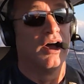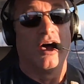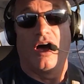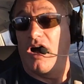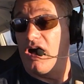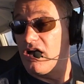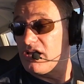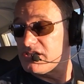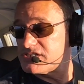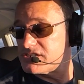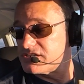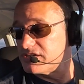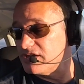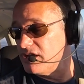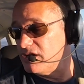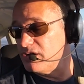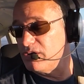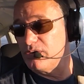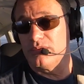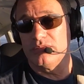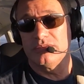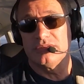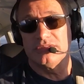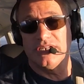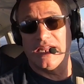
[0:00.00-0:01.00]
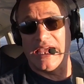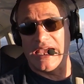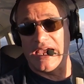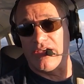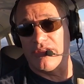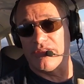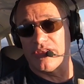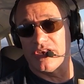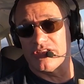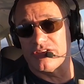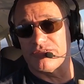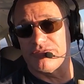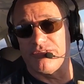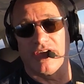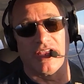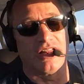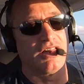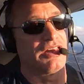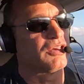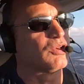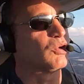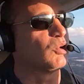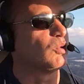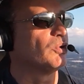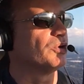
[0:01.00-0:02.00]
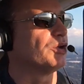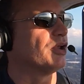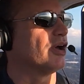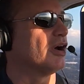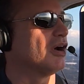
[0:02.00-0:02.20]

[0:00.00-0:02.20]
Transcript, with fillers: Also, now that it's finally cooled